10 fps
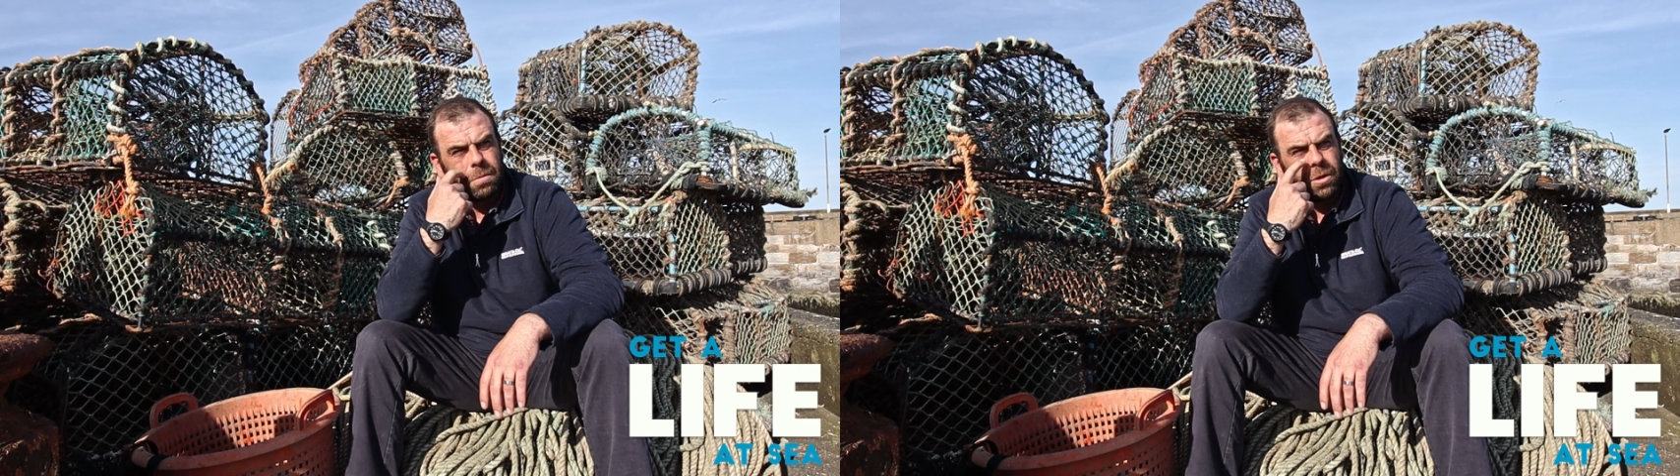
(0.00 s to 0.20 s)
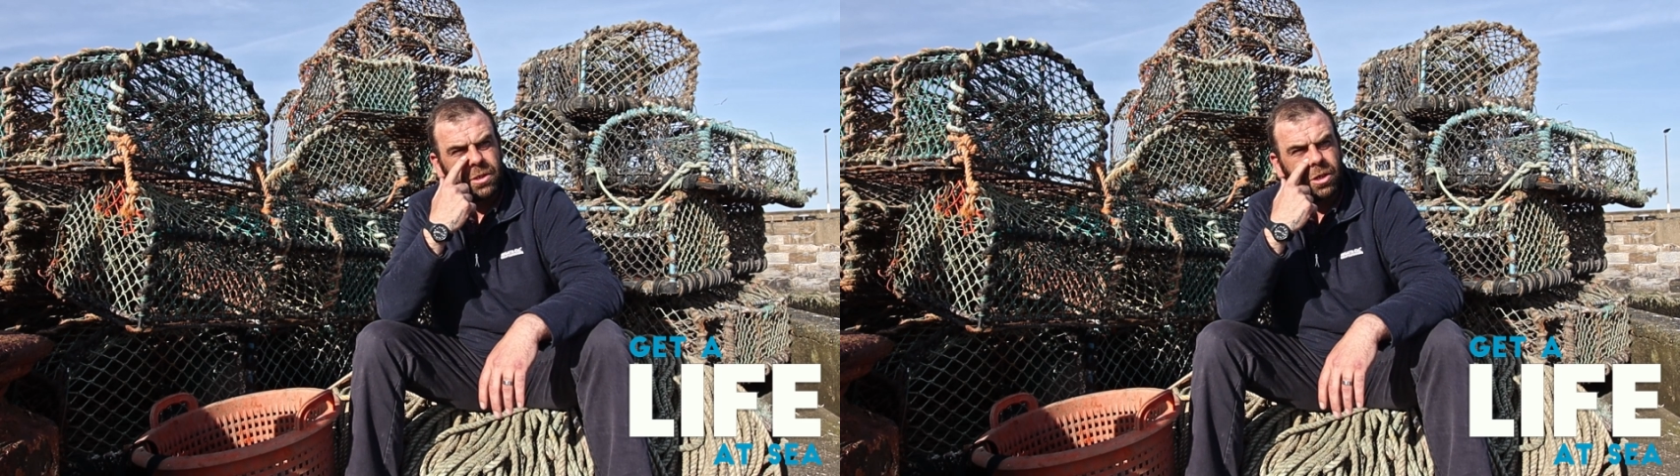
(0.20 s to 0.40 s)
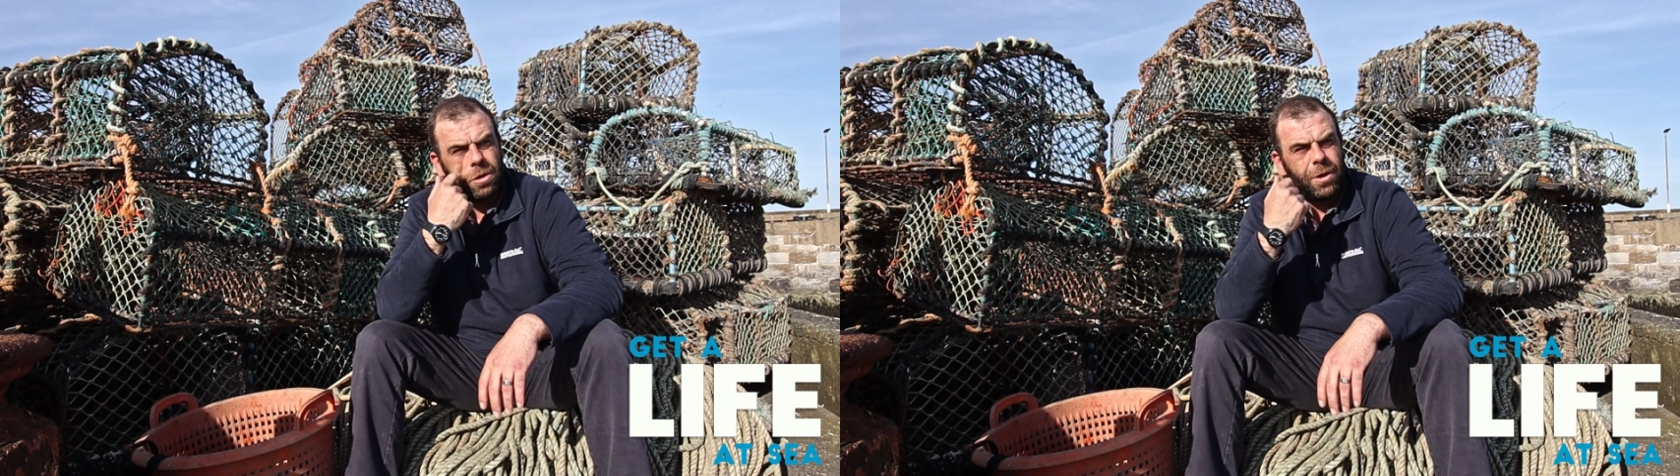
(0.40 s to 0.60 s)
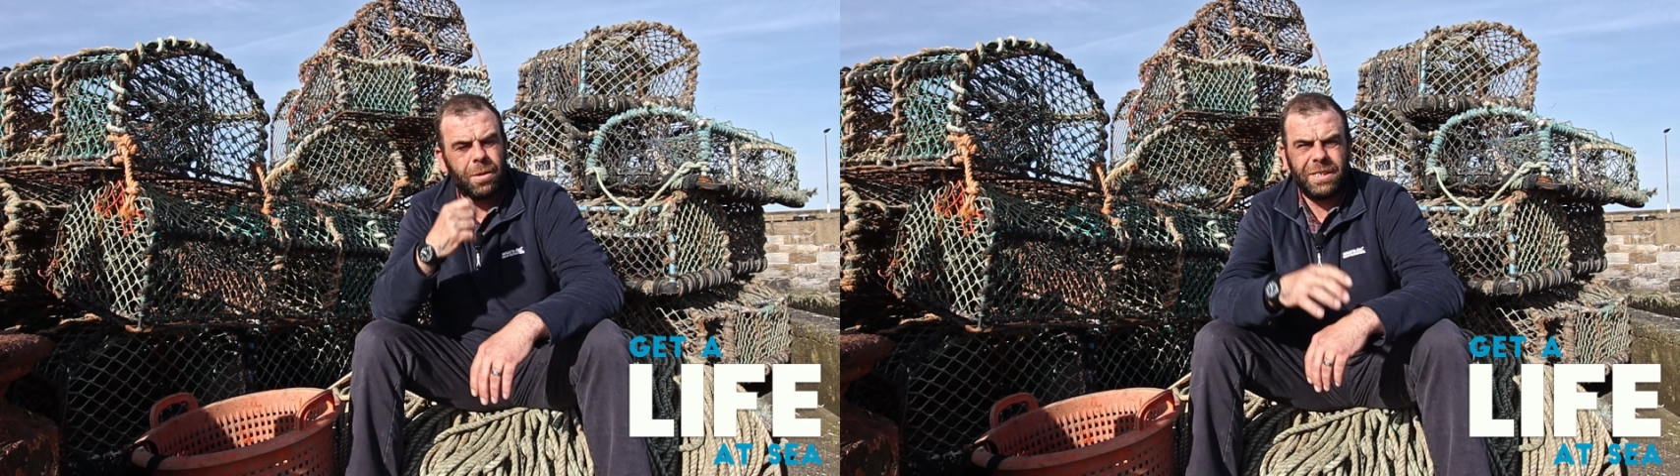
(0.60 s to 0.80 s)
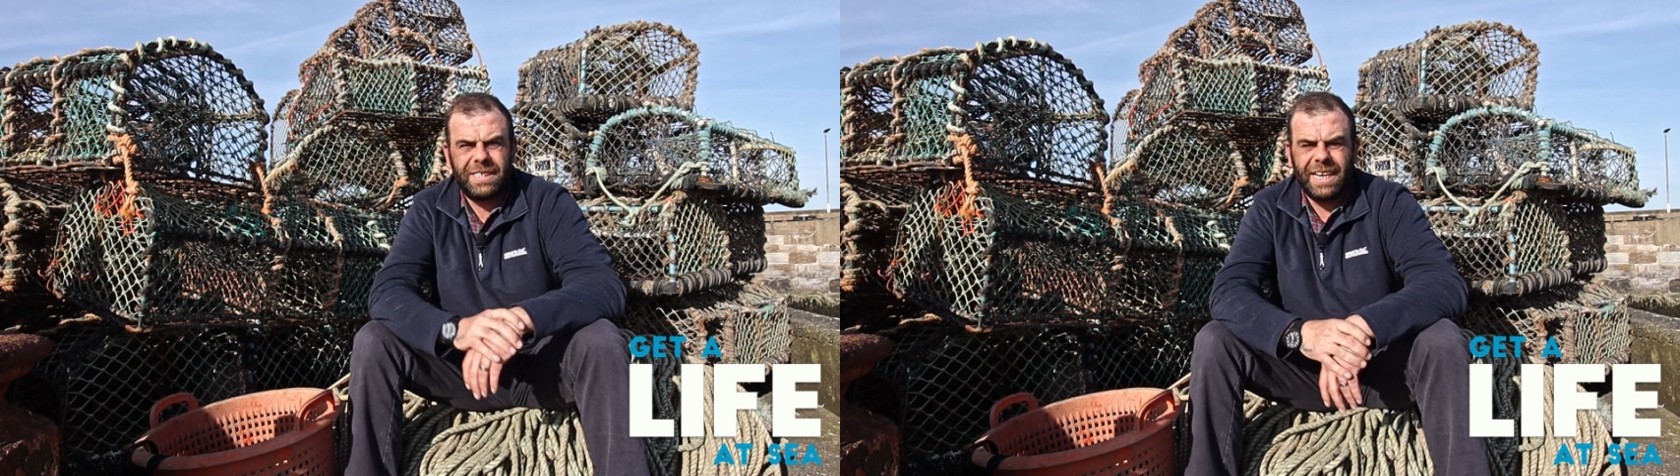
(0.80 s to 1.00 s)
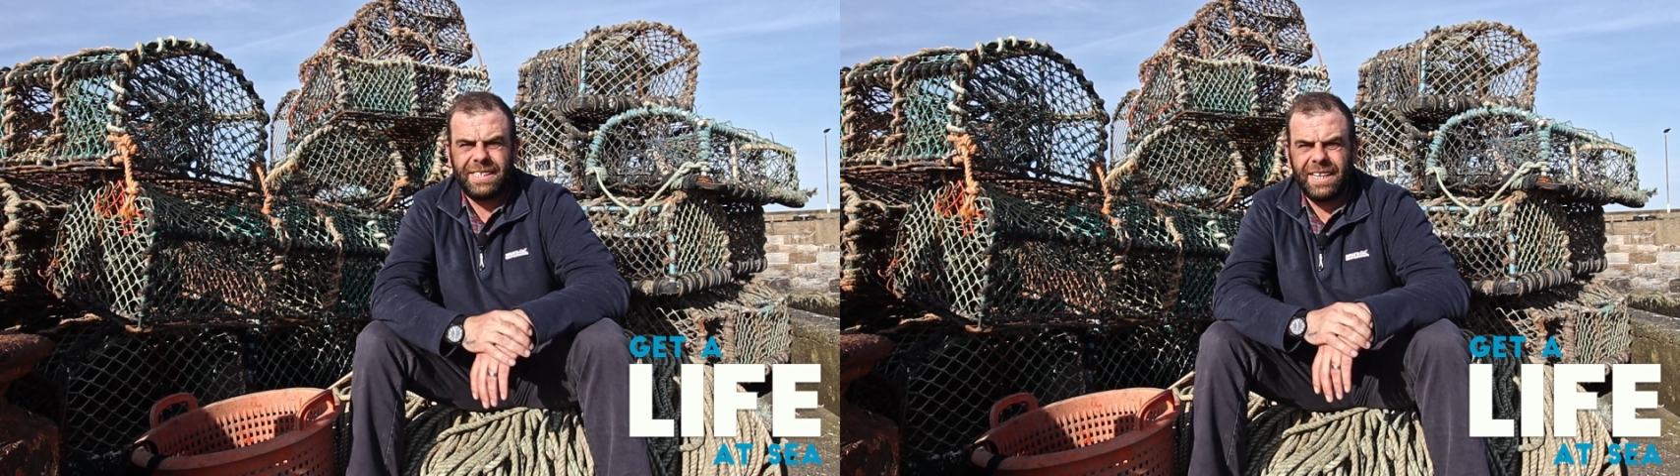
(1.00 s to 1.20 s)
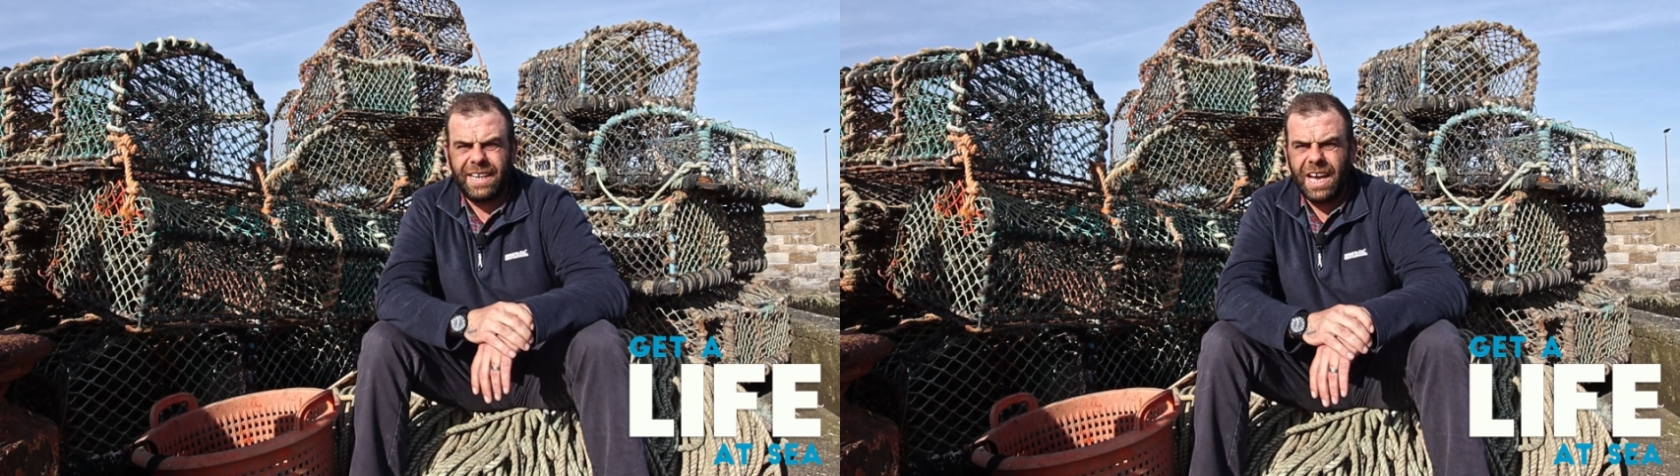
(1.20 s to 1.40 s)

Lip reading: But to come home and say to your